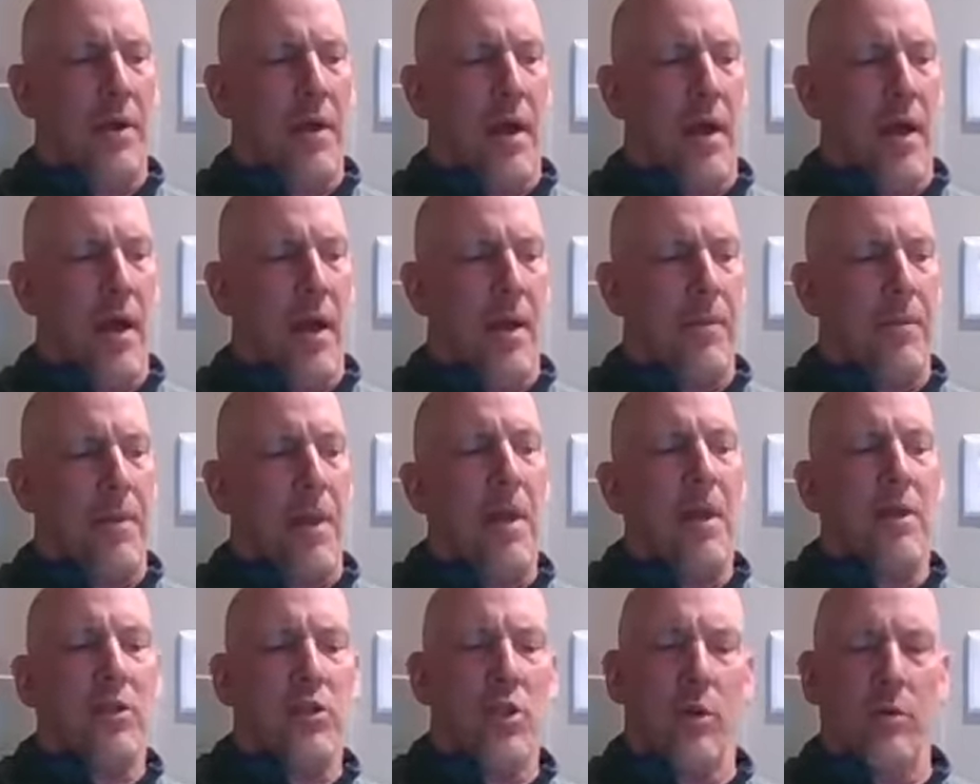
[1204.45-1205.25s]
Uh,
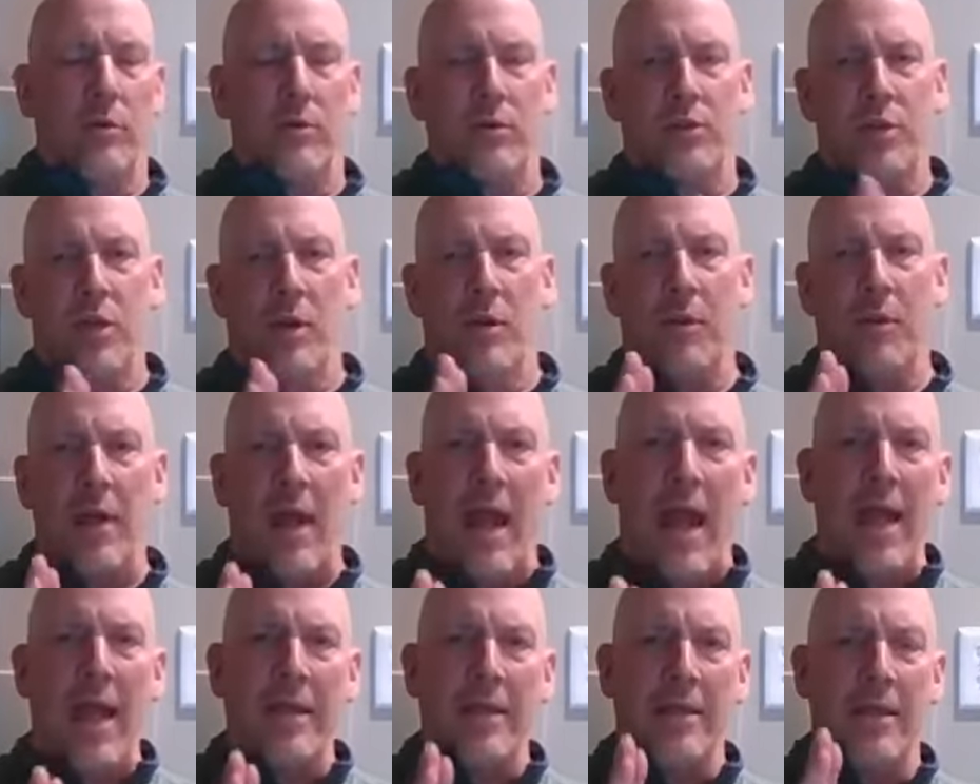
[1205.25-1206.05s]
so so the
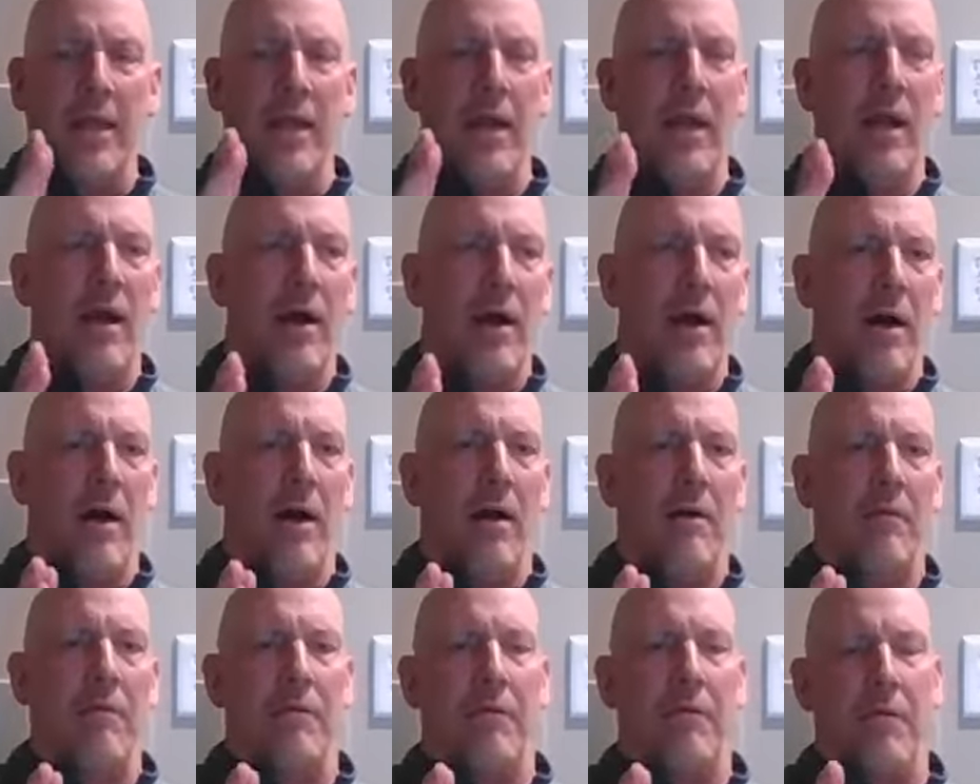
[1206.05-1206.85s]
idea
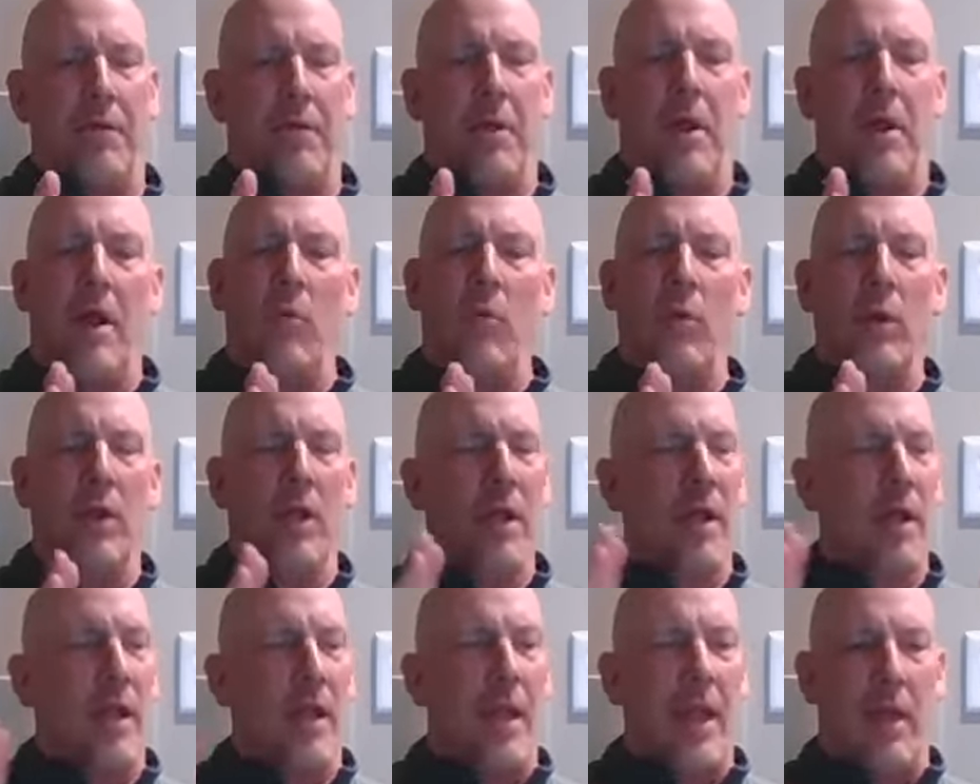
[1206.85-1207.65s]
of and we
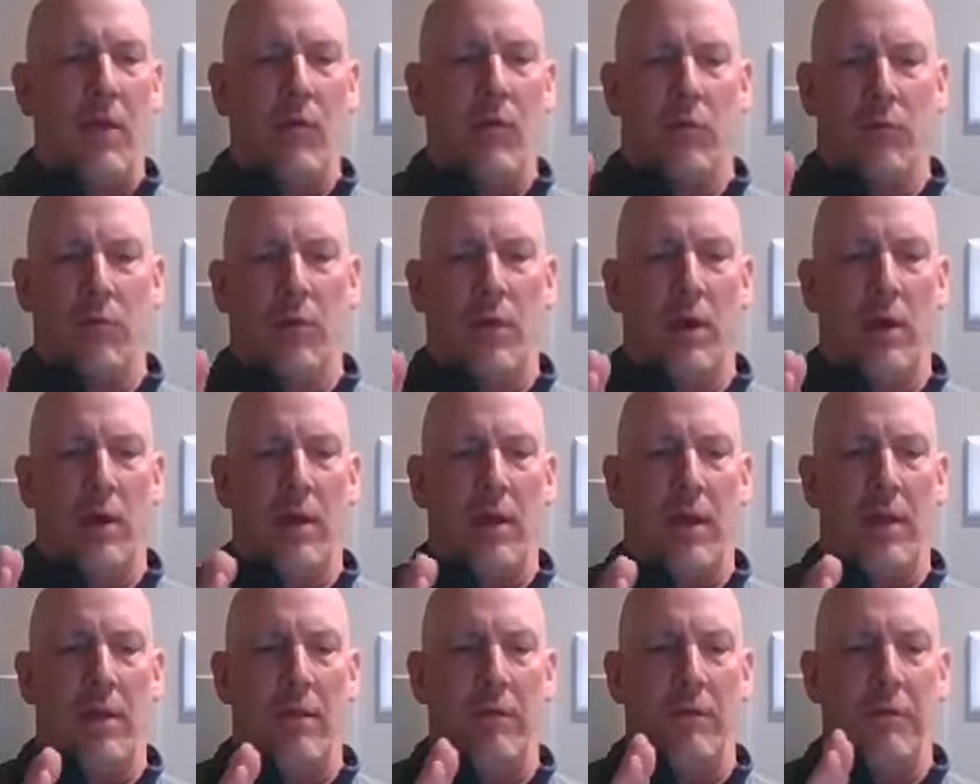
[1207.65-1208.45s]
could get
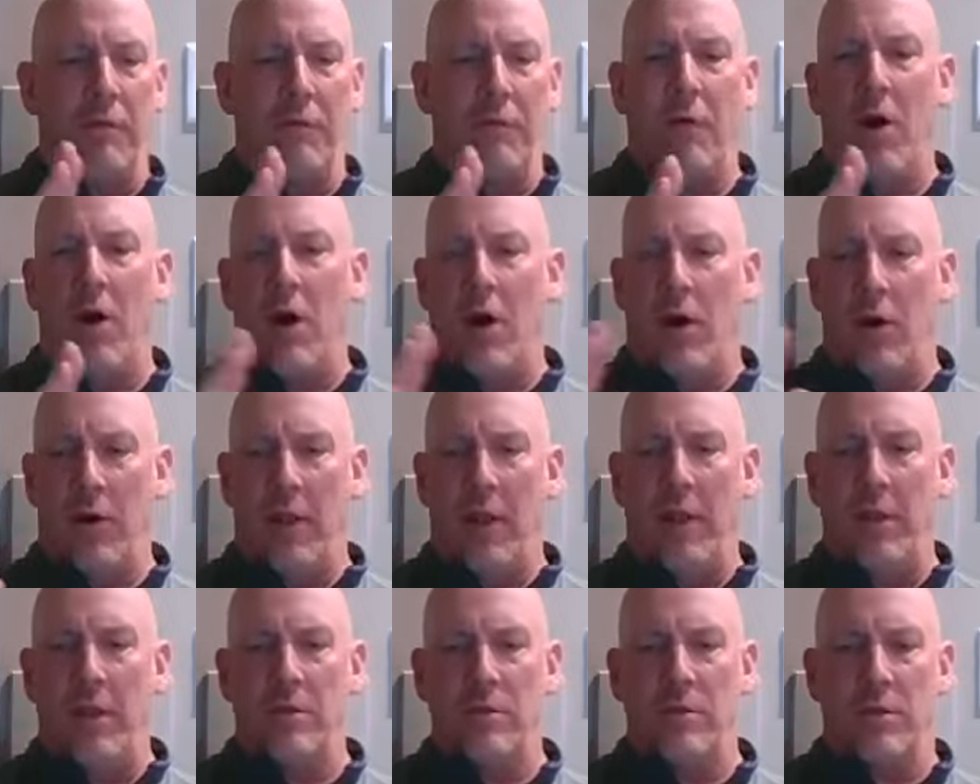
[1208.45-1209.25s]
really far
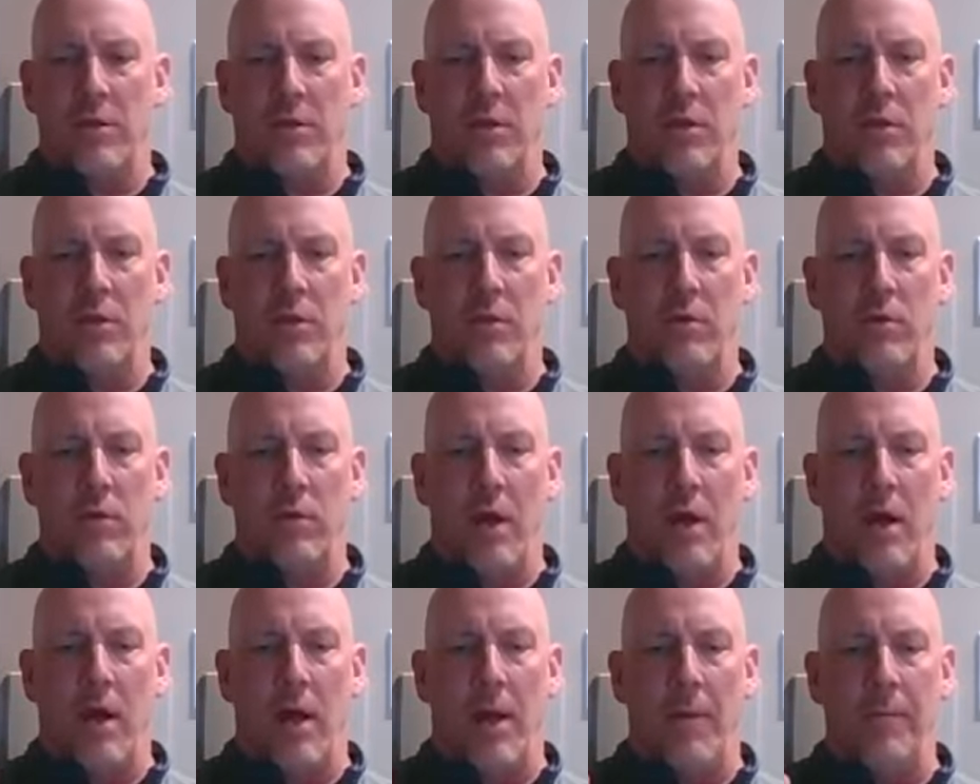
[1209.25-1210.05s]
into
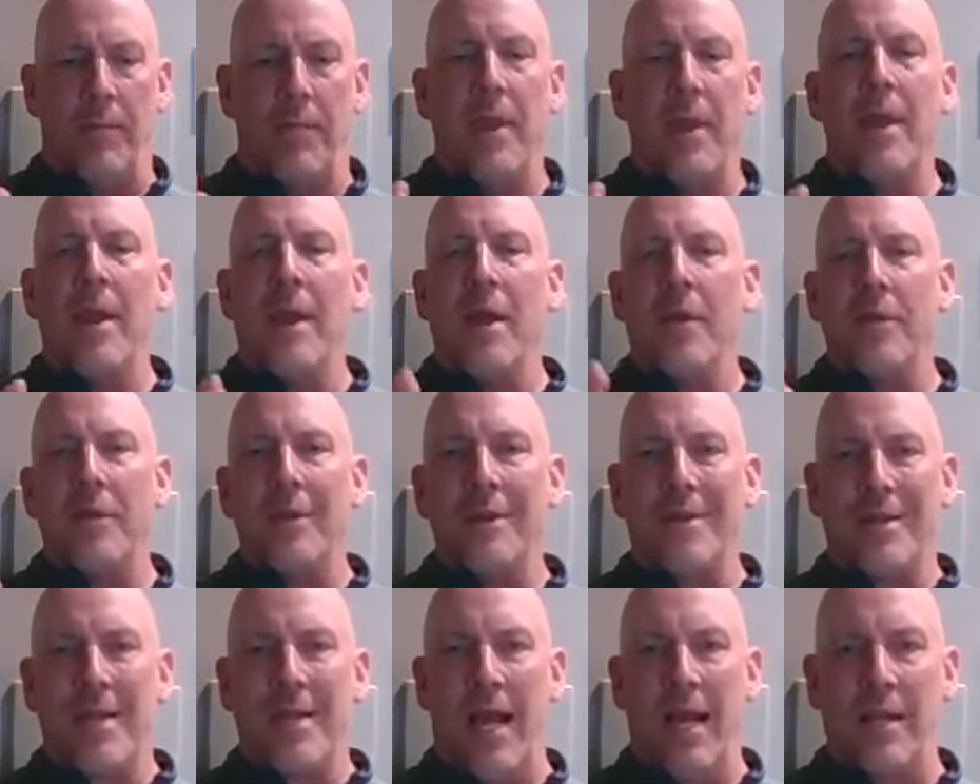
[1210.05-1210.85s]
um, the
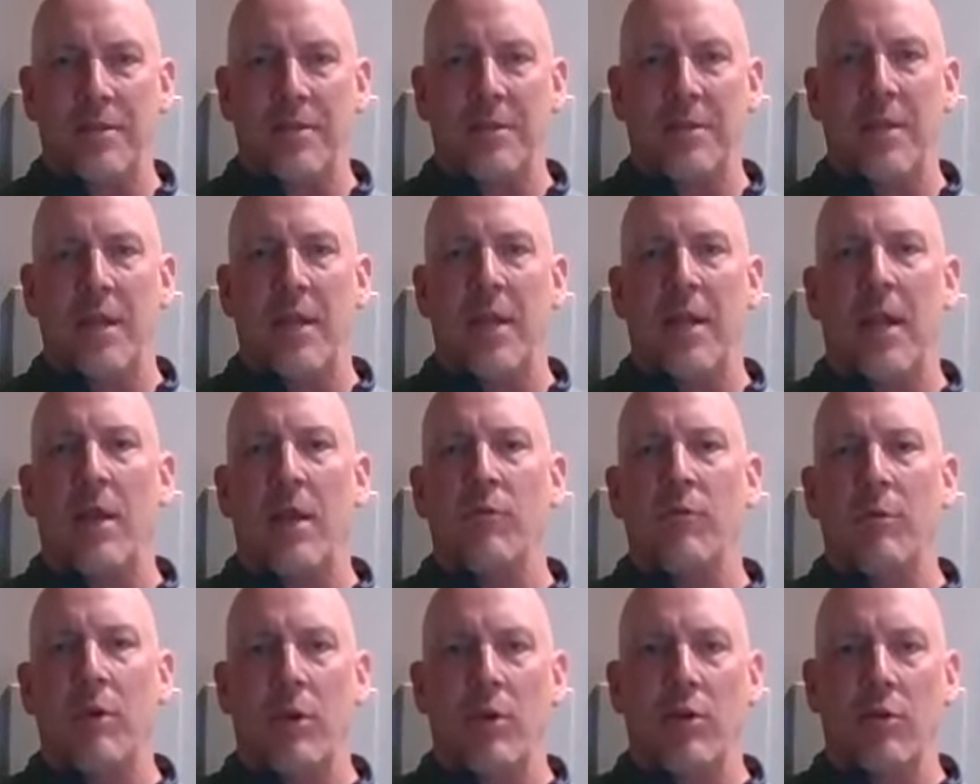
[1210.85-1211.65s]
testing
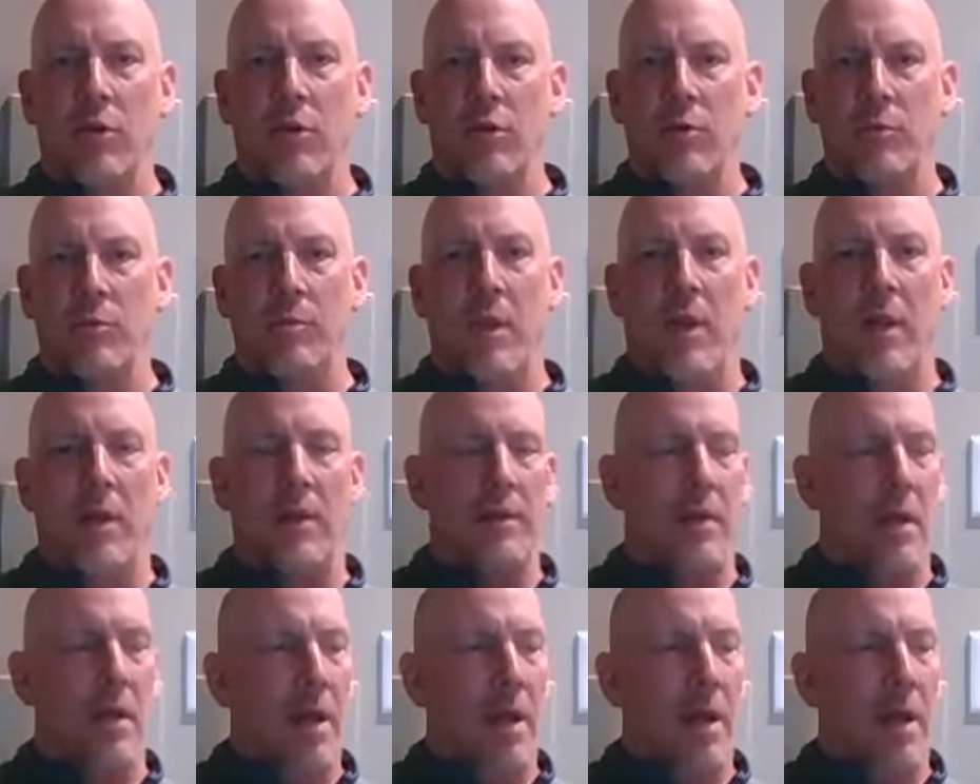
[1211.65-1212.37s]
and recruitment